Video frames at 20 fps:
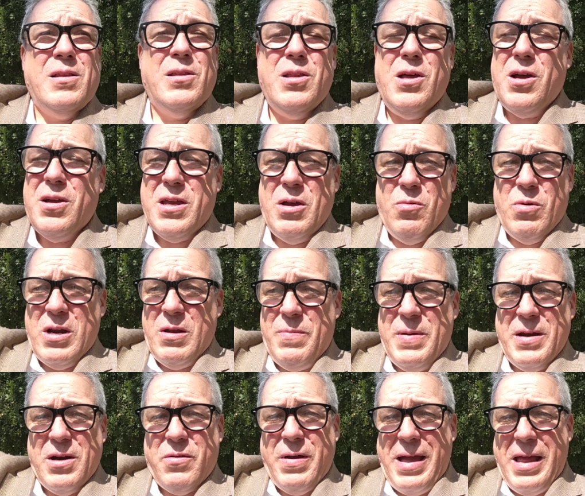look, it would have
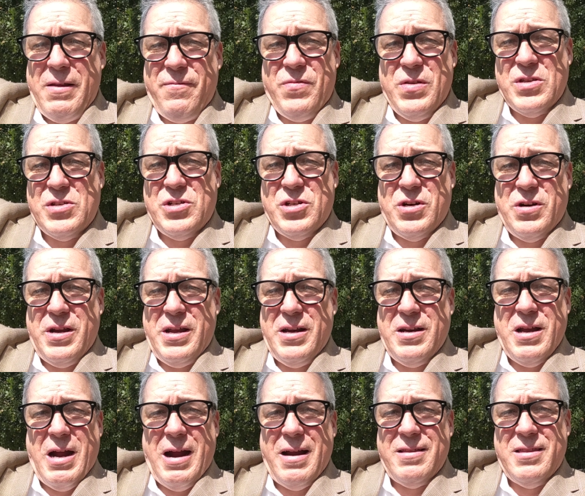been great if this jury
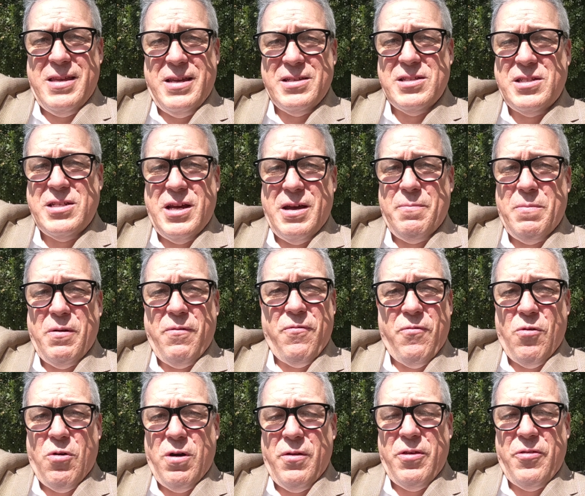had gotten things done
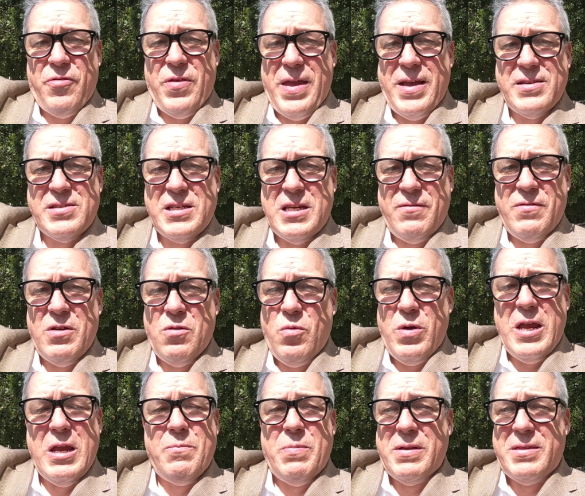before the Thanksgiving
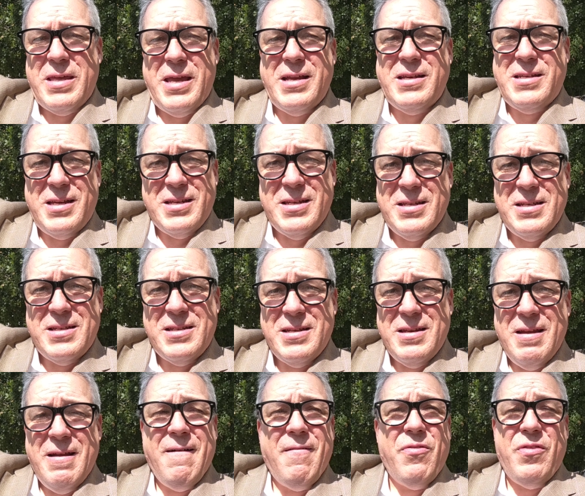week, but they didn't.
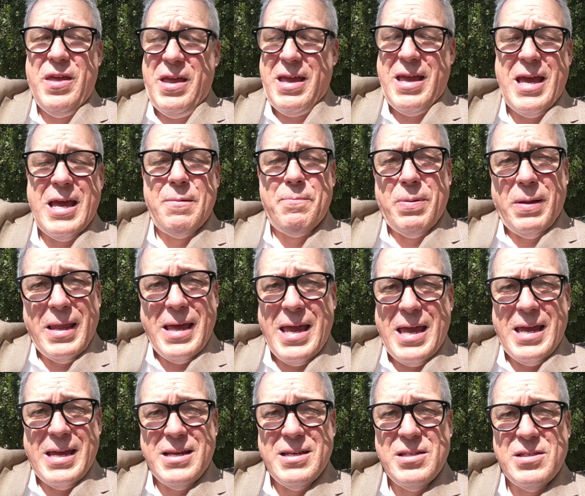They had
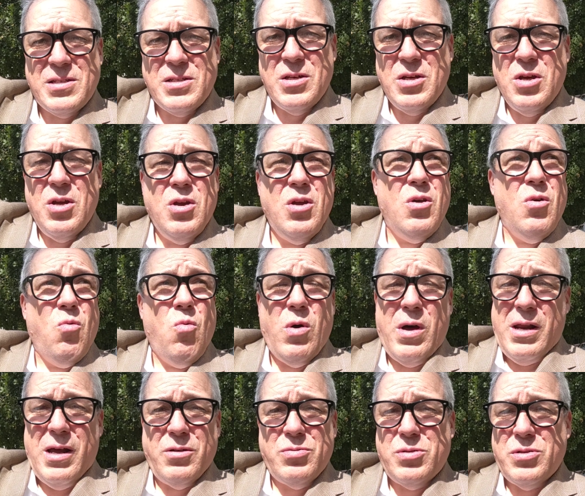plans.
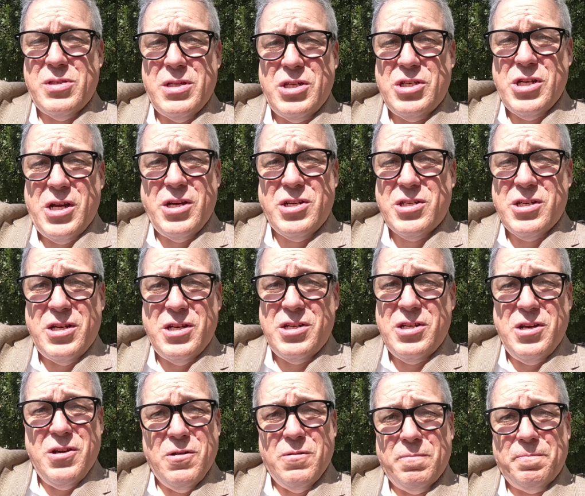What else was the judge going to
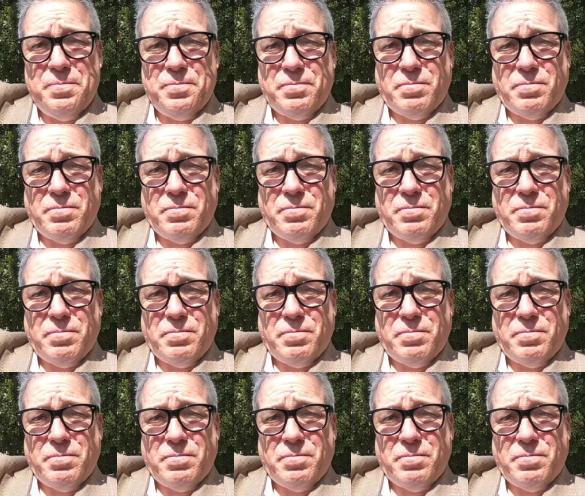do?